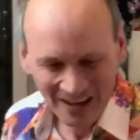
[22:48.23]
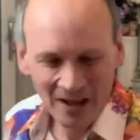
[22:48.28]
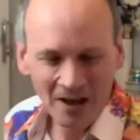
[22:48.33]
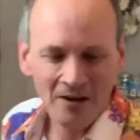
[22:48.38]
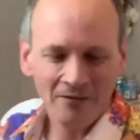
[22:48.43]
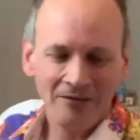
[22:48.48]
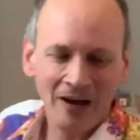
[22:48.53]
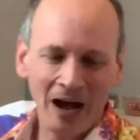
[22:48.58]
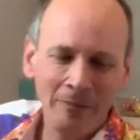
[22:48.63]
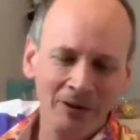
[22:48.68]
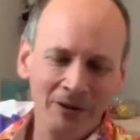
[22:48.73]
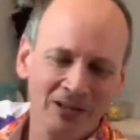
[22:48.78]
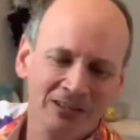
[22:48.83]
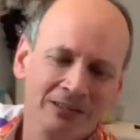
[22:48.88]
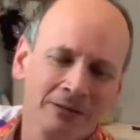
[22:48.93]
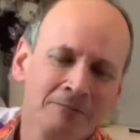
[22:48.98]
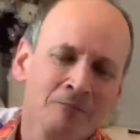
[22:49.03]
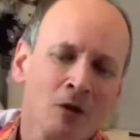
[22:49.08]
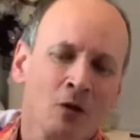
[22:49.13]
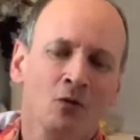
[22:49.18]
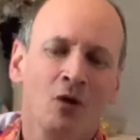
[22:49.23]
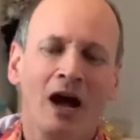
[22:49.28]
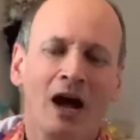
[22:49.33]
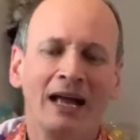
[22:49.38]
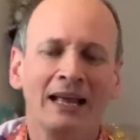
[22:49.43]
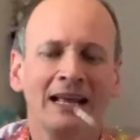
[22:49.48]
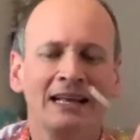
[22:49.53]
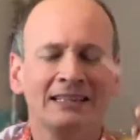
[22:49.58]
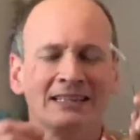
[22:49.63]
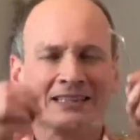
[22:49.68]
Fabulous. Right,
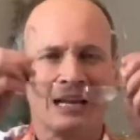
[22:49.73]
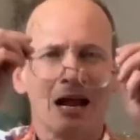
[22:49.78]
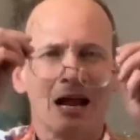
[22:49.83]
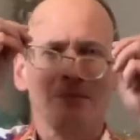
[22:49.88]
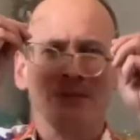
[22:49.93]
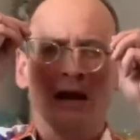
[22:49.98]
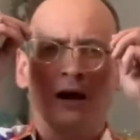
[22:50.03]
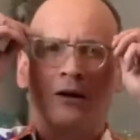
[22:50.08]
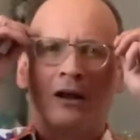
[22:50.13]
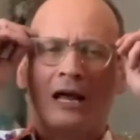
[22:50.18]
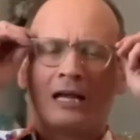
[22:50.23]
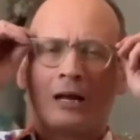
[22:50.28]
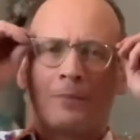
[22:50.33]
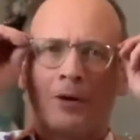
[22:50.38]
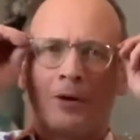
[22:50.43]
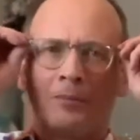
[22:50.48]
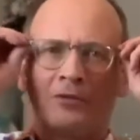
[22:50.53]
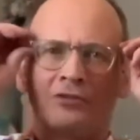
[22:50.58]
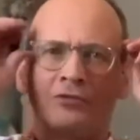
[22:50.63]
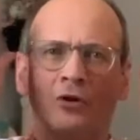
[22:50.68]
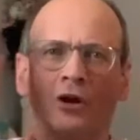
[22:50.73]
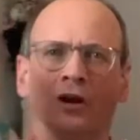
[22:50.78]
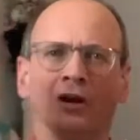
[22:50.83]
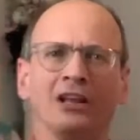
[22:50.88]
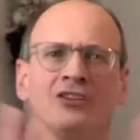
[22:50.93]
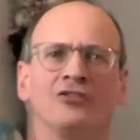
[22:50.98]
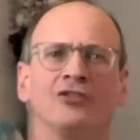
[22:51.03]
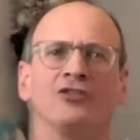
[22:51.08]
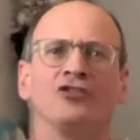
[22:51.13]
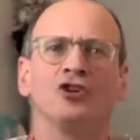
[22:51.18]
it's time now, like I promised you earlier, it's
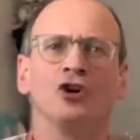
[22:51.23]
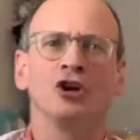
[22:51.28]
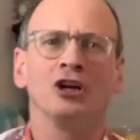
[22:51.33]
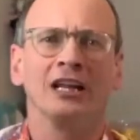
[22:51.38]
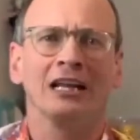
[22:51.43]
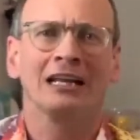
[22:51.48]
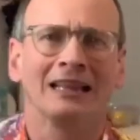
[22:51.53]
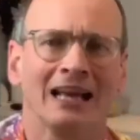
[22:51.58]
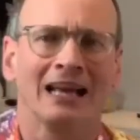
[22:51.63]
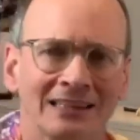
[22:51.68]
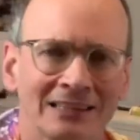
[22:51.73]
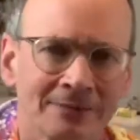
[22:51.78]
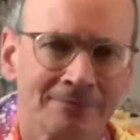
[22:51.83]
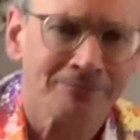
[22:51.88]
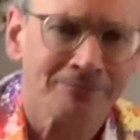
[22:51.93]
the juggling class.